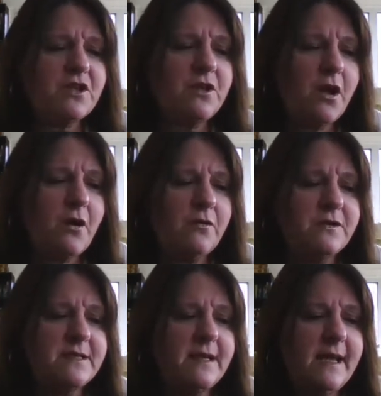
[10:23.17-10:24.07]

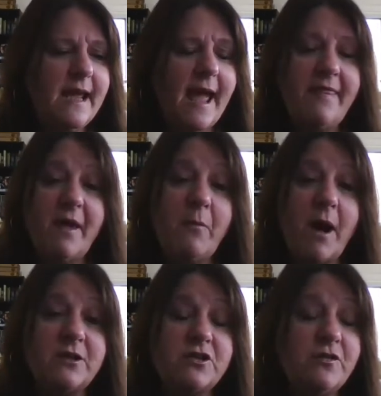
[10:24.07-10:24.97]
closed and then
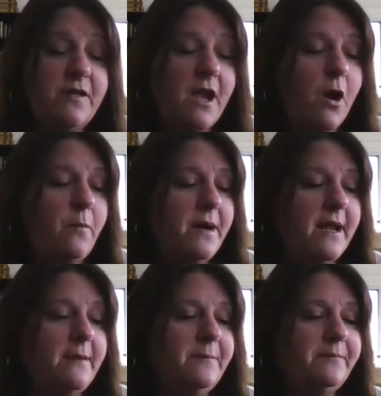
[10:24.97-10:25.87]
watched through the opening.